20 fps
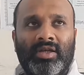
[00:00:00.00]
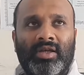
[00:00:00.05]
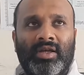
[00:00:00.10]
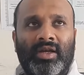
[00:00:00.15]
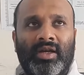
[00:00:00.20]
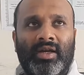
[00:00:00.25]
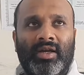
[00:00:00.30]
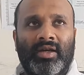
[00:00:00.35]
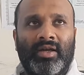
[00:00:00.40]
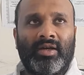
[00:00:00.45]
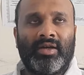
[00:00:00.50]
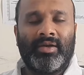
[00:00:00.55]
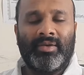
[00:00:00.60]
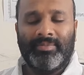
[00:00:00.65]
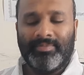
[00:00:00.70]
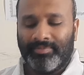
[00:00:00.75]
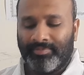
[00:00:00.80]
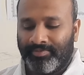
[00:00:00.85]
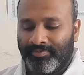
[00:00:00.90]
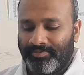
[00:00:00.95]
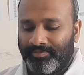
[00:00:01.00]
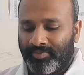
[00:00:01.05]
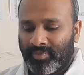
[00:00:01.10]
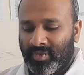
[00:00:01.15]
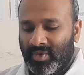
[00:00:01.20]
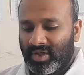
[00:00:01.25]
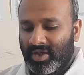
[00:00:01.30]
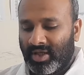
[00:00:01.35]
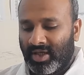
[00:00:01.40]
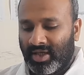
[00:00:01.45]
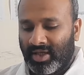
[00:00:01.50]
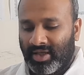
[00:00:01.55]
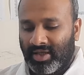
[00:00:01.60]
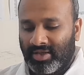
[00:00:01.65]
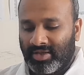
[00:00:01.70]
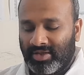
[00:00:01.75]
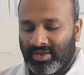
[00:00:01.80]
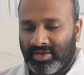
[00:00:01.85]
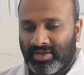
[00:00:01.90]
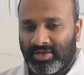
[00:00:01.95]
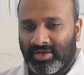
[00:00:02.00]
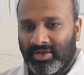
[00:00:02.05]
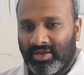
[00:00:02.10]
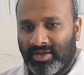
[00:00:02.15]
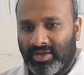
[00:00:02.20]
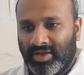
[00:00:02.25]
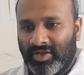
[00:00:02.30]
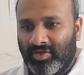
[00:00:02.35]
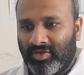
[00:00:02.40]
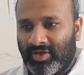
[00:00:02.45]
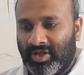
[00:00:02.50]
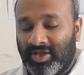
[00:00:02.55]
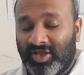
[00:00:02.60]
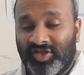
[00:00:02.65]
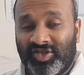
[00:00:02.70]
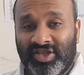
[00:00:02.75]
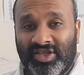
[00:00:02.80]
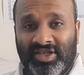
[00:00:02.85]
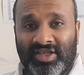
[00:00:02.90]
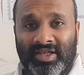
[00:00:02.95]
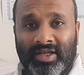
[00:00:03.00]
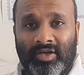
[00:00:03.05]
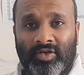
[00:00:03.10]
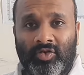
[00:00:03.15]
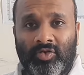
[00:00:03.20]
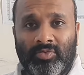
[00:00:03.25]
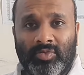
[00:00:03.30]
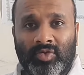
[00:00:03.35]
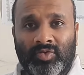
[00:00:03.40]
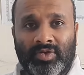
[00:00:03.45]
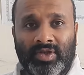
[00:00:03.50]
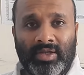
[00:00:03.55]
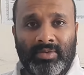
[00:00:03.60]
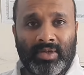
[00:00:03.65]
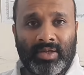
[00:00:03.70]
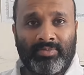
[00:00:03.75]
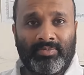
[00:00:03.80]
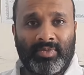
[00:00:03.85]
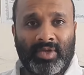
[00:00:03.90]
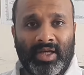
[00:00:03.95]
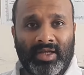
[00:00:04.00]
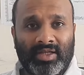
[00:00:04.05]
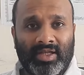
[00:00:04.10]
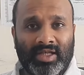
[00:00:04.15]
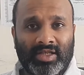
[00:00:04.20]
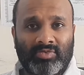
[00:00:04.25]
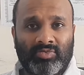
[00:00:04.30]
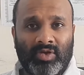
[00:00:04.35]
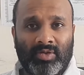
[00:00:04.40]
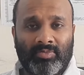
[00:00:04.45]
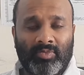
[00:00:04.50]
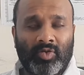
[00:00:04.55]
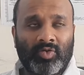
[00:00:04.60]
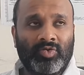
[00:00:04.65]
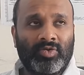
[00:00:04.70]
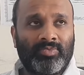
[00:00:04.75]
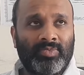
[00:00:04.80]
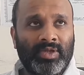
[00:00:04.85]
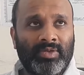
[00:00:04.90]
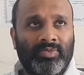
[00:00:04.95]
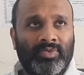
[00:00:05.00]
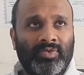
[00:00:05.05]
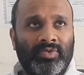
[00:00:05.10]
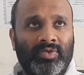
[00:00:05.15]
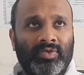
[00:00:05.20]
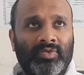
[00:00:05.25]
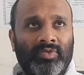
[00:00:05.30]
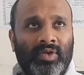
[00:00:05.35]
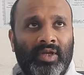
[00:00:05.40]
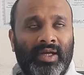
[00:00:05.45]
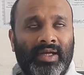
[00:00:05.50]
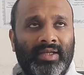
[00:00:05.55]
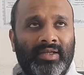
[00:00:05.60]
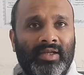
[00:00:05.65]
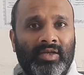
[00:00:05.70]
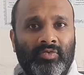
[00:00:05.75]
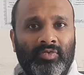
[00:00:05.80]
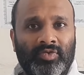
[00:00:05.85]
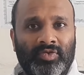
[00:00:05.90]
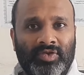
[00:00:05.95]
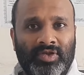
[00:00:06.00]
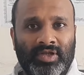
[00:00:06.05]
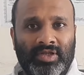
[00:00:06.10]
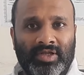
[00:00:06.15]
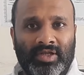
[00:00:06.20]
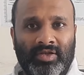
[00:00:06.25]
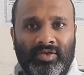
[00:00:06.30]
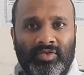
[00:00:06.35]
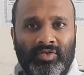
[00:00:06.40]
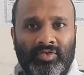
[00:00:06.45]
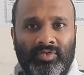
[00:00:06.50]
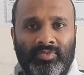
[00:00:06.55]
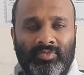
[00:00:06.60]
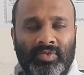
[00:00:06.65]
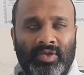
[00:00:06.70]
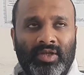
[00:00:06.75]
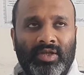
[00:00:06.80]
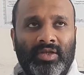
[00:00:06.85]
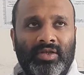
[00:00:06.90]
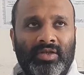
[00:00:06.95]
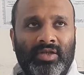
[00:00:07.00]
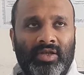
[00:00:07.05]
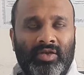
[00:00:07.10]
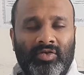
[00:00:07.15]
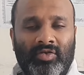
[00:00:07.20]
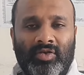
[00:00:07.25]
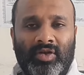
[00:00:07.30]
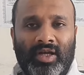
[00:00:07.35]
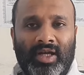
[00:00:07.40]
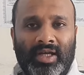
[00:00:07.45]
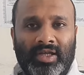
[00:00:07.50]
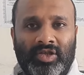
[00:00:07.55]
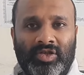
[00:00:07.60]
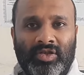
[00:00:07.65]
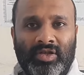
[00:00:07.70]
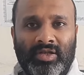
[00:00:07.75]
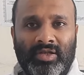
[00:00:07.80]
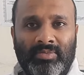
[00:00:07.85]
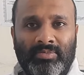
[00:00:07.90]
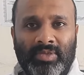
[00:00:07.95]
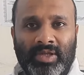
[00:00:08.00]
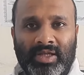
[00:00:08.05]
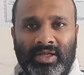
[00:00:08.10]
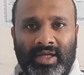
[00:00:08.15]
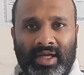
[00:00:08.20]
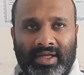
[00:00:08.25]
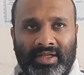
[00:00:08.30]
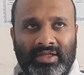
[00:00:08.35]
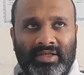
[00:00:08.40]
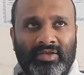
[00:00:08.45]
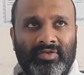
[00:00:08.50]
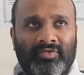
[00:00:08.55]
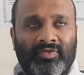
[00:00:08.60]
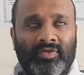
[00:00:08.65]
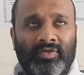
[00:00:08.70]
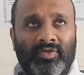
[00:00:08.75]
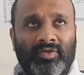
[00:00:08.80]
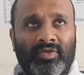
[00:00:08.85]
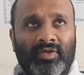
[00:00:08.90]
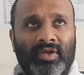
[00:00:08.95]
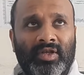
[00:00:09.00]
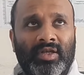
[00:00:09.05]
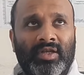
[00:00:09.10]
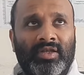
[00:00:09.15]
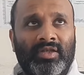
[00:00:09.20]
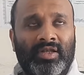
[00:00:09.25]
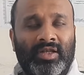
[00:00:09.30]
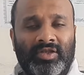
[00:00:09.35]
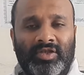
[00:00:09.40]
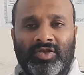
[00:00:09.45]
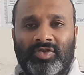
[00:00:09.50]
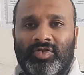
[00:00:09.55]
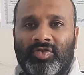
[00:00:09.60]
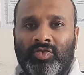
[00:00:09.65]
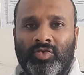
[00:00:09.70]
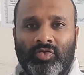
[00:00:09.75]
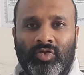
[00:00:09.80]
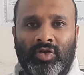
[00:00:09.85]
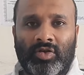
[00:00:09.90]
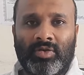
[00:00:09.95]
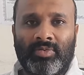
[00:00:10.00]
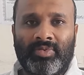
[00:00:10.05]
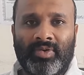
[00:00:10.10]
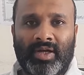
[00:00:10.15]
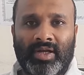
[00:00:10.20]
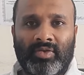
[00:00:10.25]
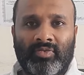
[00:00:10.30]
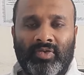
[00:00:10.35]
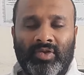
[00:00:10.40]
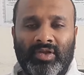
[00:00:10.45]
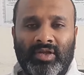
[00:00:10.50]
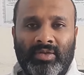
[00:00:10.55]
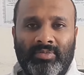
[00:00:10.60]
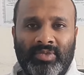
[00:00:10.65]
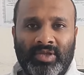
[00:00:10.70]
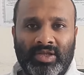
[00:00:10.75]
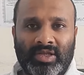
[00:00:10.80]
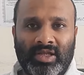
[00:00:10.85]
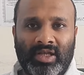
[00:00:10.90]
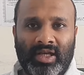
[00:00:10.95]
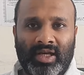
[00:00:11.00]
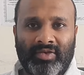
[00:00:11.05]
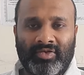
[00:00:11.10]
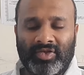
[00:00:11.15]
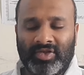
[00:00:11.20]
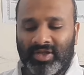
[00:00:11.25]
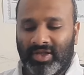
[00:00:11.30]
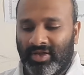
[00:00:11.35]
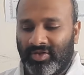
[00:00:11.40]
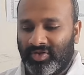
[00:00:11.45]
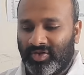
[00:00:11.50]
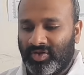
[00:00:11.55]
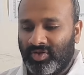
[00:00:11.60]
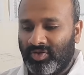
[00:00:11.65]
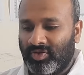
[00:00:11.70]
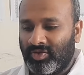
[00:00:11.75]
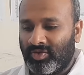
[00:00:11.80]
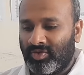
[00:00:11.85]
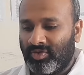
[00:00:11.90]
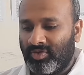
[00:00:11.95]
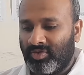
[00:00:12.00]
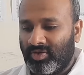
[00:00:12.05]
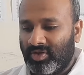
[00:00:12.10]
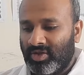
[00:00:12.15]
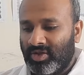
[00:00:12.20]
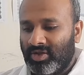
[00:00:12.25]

and they're just sitting at home all day. But that's what most people do. Like, they will sit at home, they're not actually being active, or they're just too occupied with their busy lifestyle. So